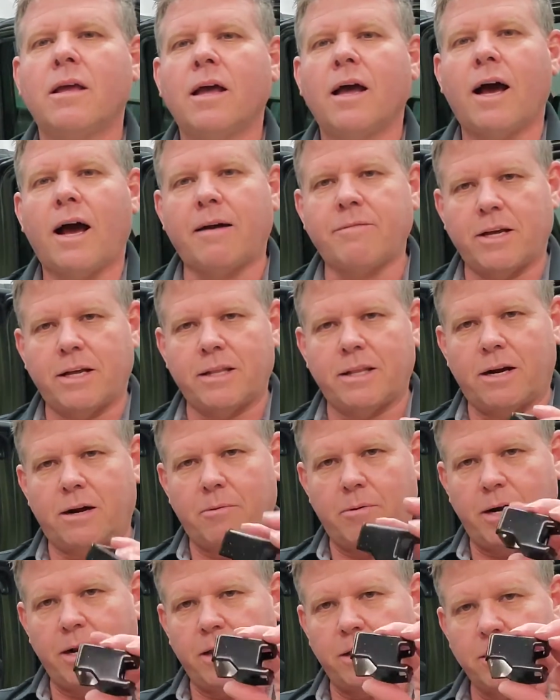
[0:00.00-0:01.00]
I've done that
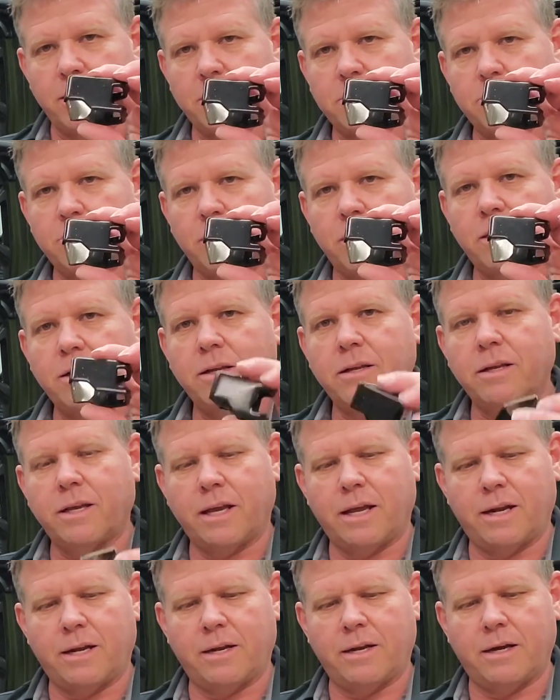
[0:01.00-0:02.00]
already on this one,
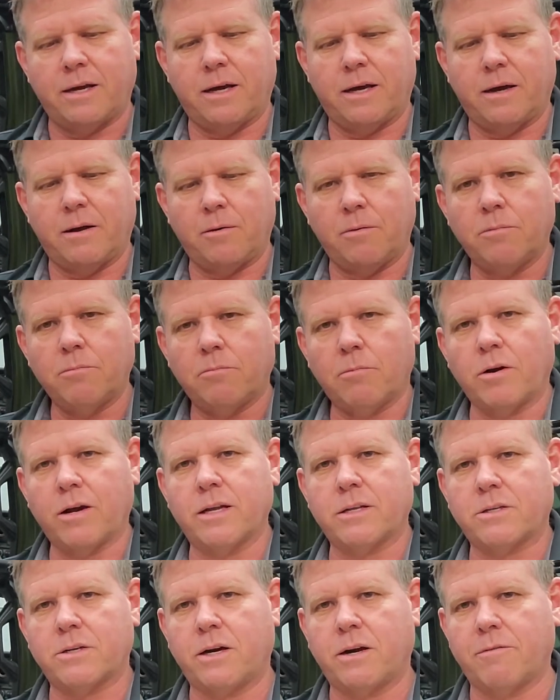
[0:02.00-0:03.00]
and we'll
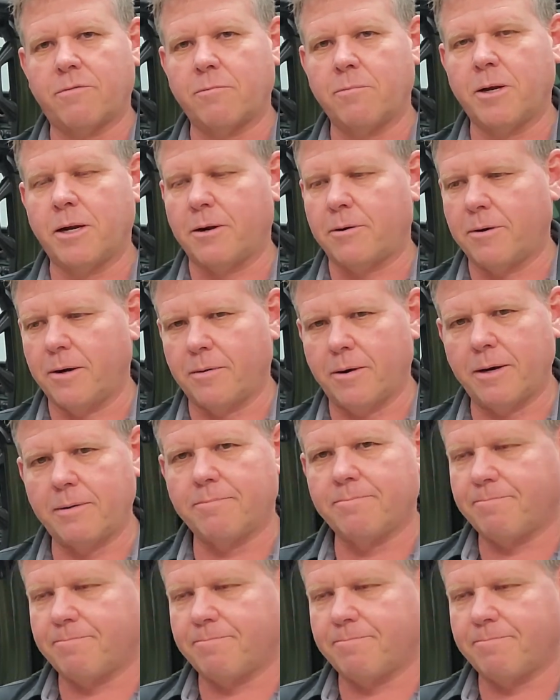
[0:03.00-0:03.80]
get started from here. All right.